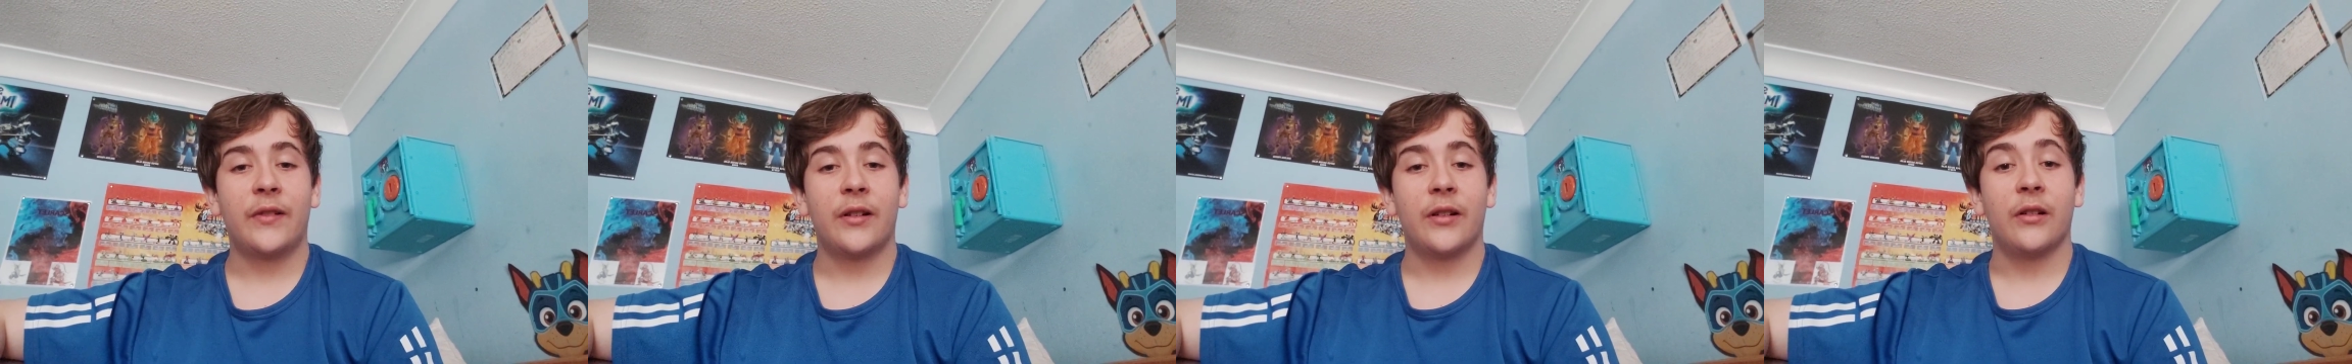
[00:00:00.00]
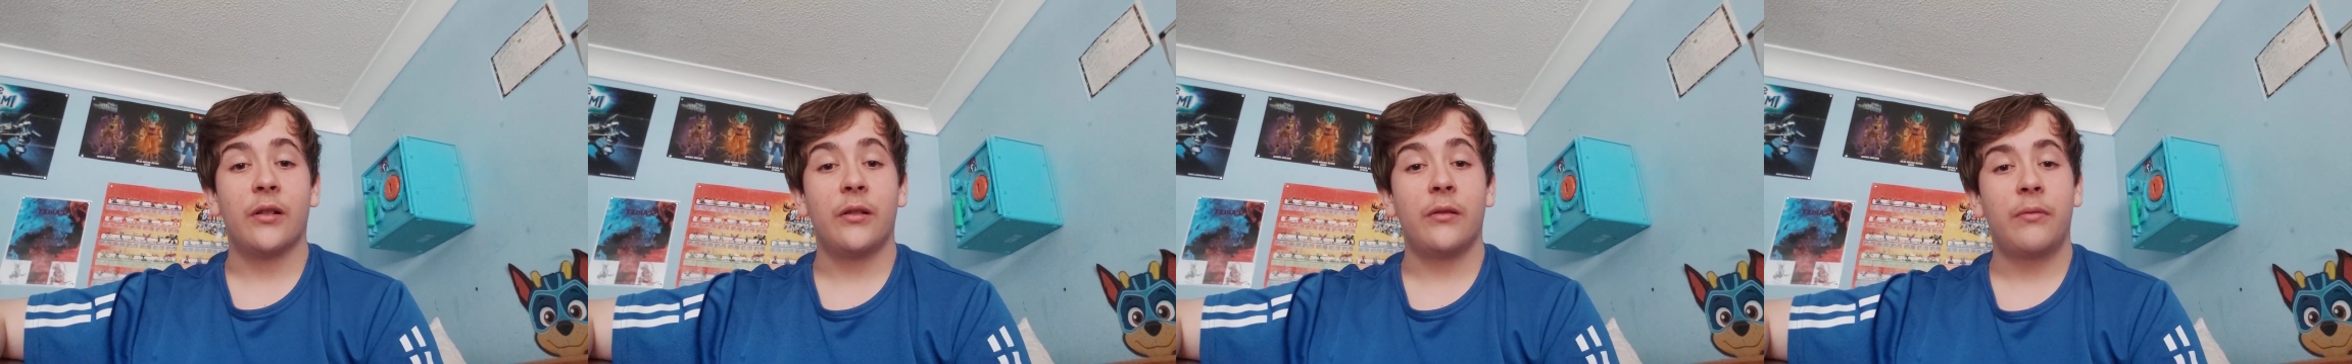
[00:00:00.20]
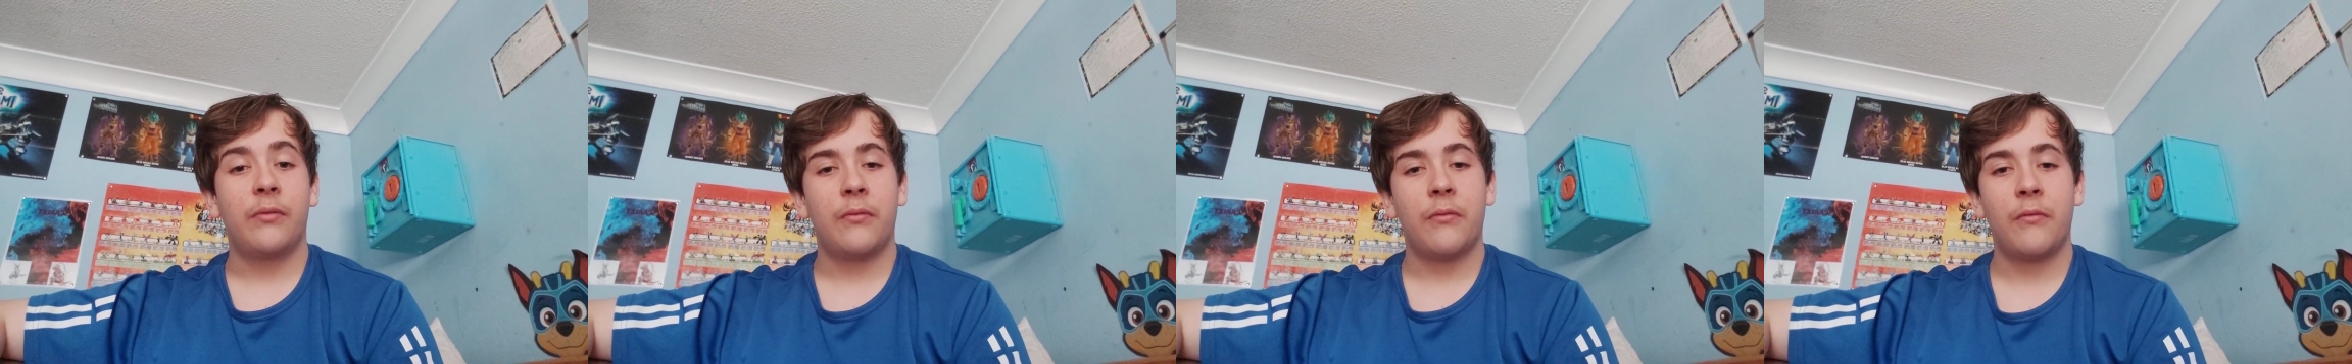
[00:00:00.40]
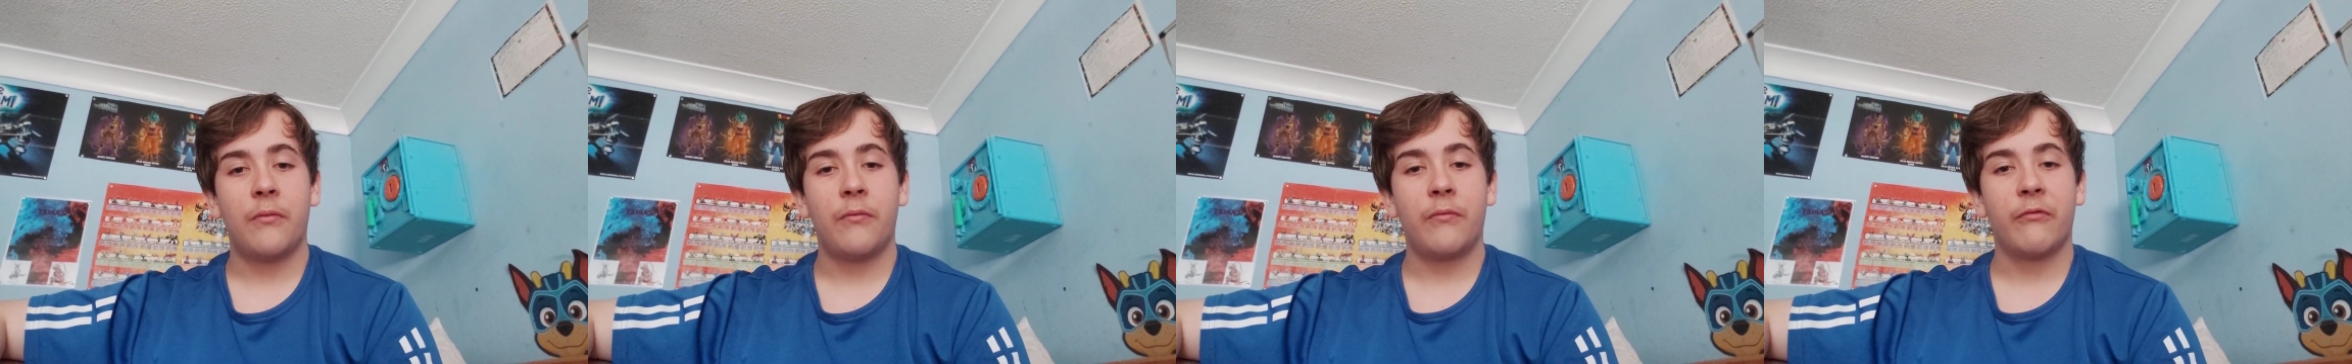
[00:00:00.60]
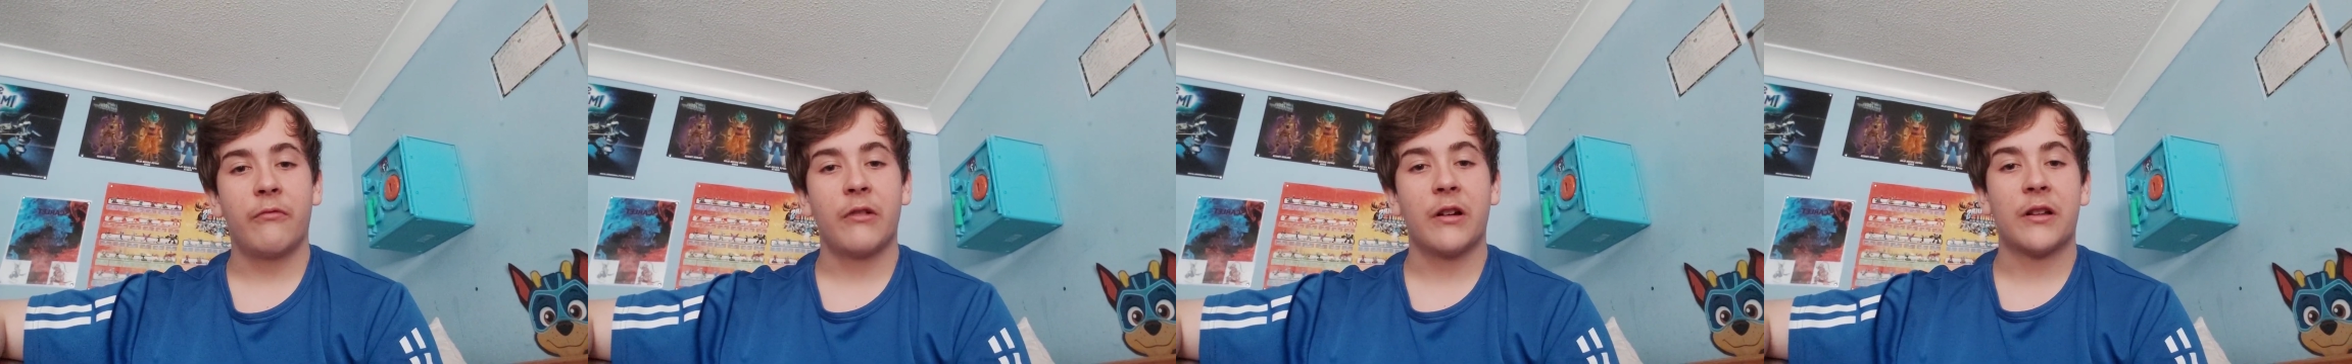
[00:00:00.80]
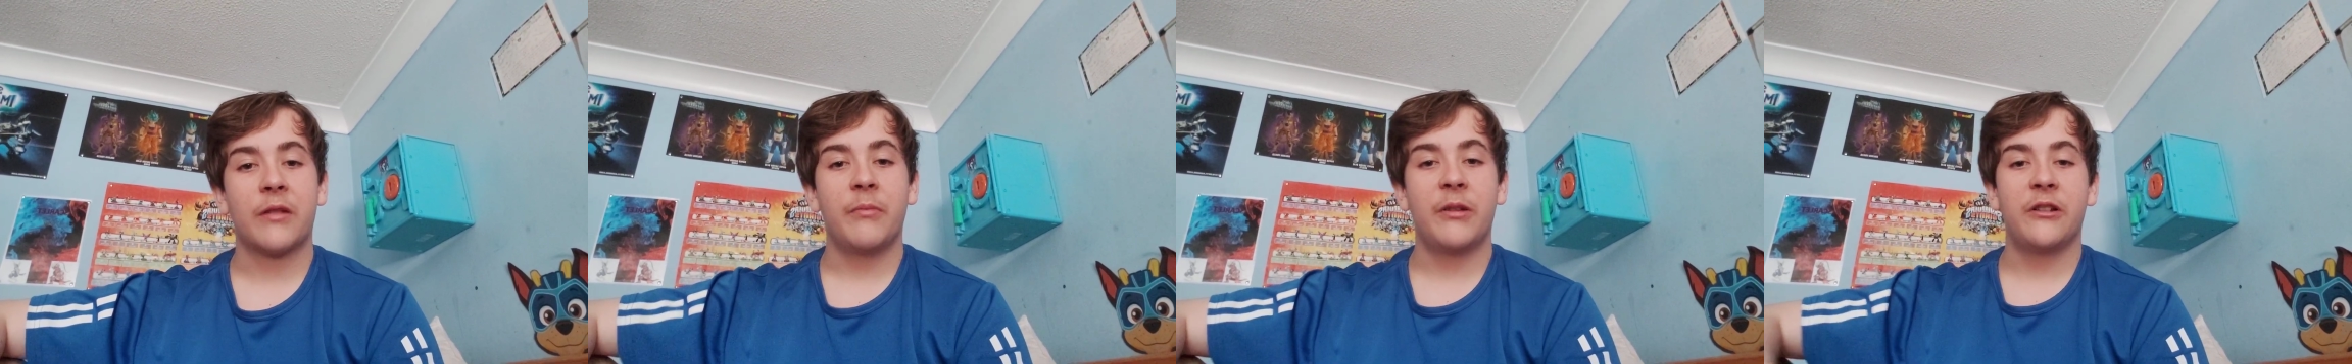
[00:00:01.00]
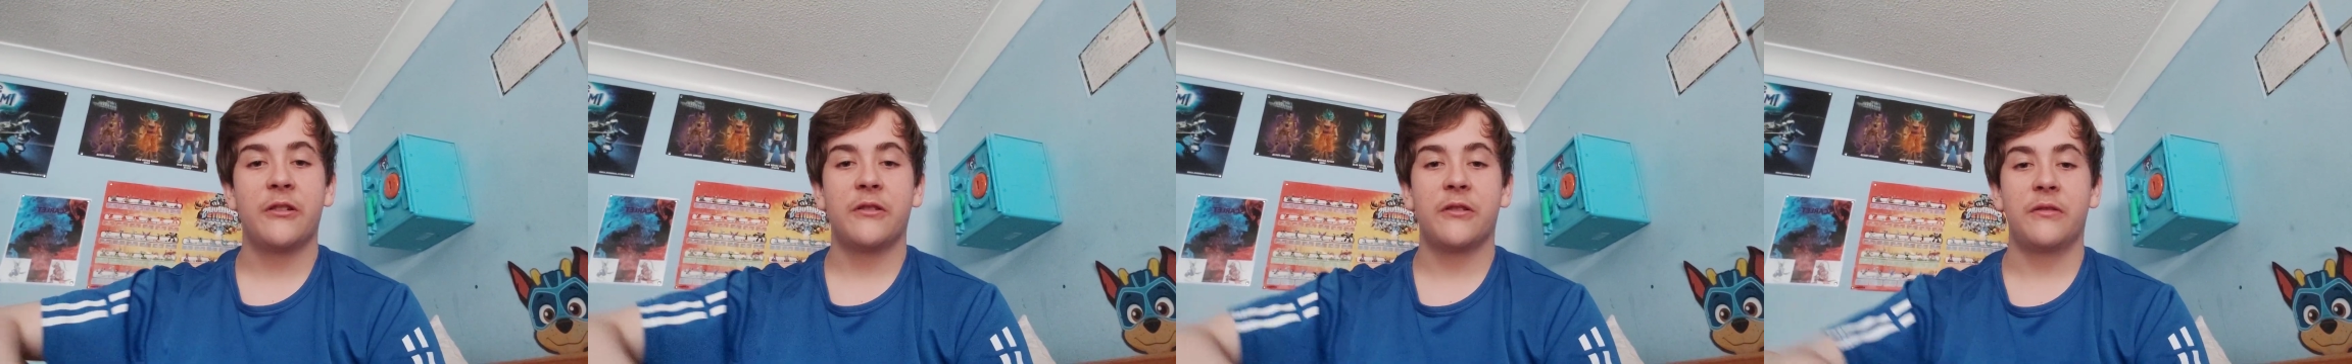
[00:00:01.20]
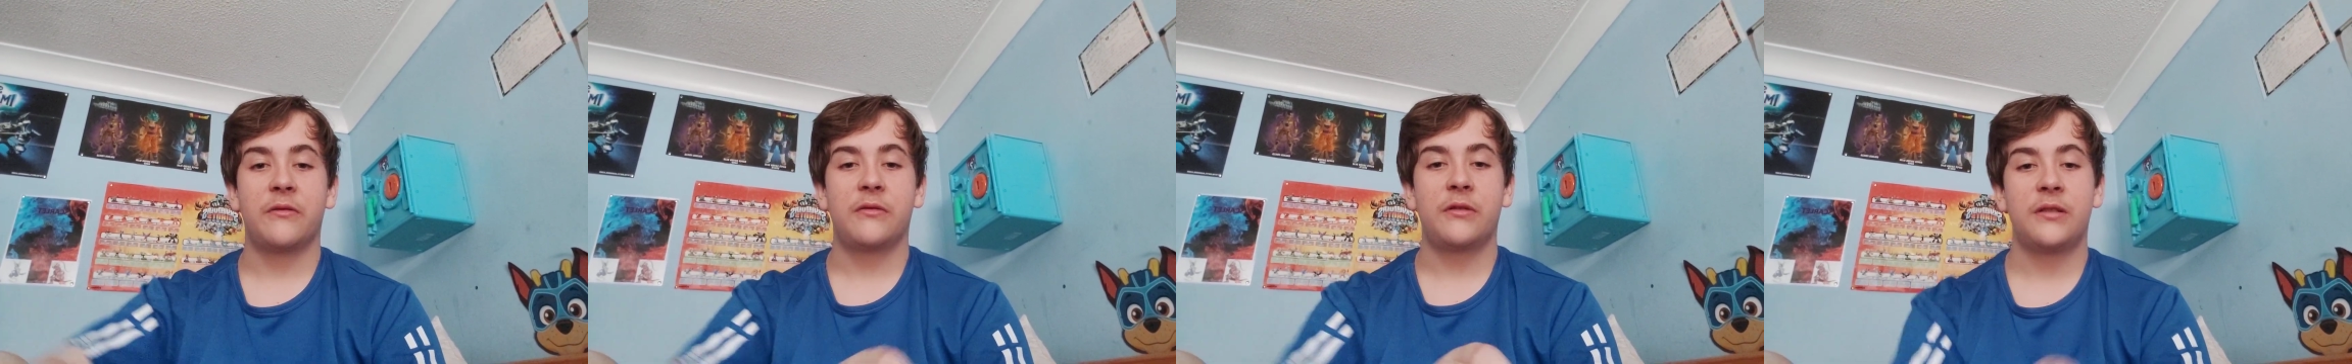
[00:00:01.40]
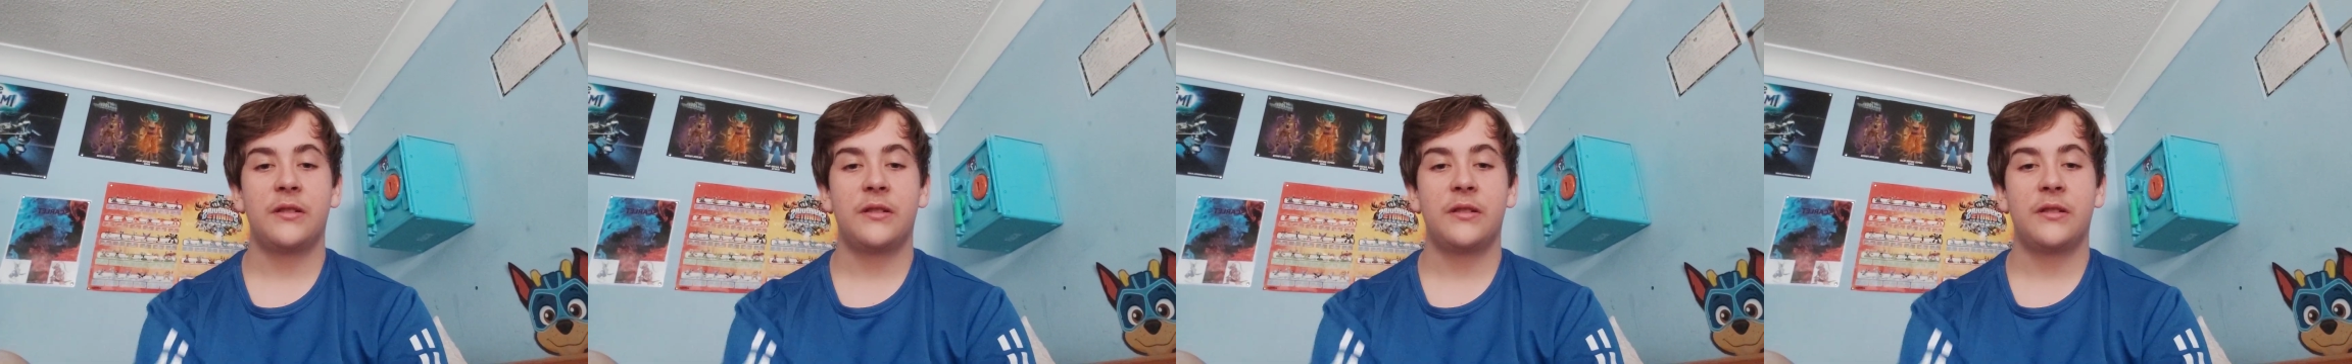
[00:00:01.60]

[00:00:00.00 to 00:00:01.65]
I recommend the